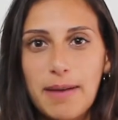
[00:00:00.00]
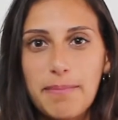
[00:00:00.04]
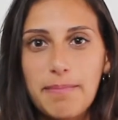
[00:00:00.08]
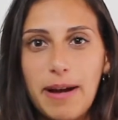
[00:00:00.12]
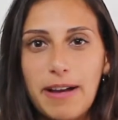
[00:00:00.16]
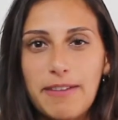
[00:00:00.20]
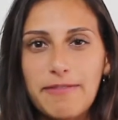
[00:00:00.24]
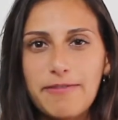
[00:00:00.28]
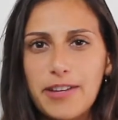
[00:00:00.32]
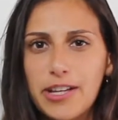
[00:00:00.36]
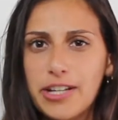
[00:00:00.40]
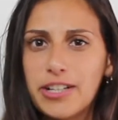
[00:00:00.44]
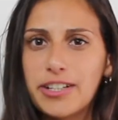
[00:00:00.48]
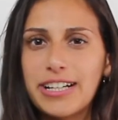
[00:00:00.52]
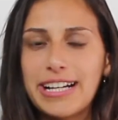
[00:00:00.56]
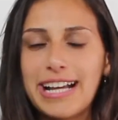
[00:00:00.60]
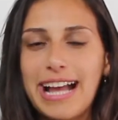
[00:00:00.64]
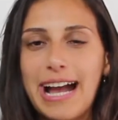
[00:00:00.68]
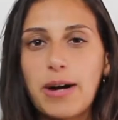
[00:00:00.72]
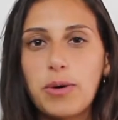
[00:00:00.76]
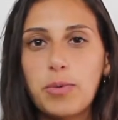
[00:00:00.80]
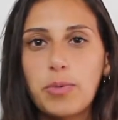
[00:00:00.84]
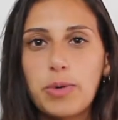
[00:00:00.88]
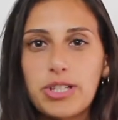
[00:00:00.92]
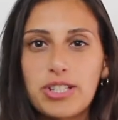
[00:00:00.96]
by figuring
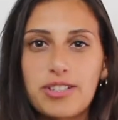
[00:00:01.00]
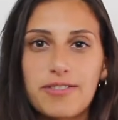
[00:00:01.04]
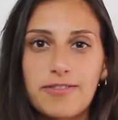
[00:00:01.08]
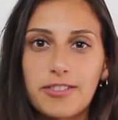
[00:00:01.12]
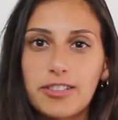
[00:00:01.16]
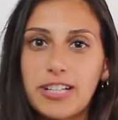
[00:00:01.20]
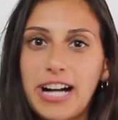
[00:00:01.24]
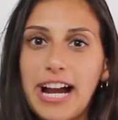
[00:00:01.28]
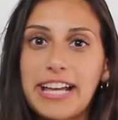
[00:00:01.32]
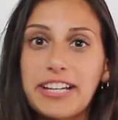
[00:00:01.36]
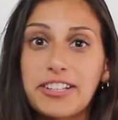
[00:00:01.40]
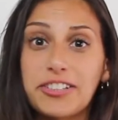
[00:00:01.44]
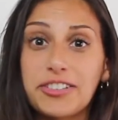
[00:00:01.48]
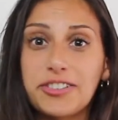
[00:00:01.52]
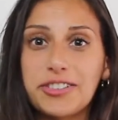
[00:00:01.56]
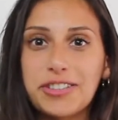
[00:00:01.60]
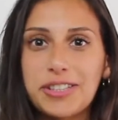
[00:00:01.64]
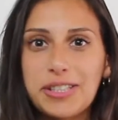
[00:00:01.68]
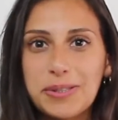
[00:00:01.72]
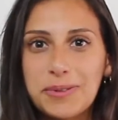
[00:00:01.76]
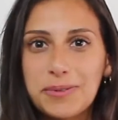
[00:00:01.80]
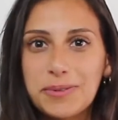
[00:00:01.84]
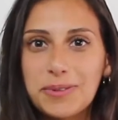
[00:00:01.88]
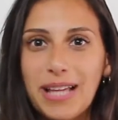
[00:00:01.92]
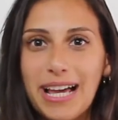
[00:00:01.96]
out which
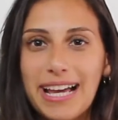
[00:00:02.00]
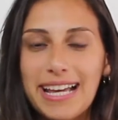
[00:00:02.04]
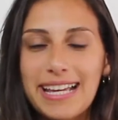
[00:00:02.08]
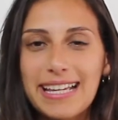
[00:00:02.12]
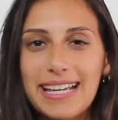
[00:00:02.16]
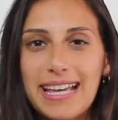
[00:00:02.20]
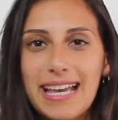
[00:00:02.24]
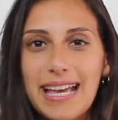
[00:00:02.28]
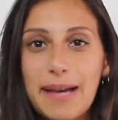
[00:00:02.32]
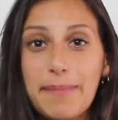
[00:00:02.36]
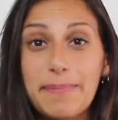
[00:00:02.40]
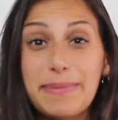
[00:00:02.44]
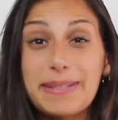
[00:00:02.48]
varietal you like.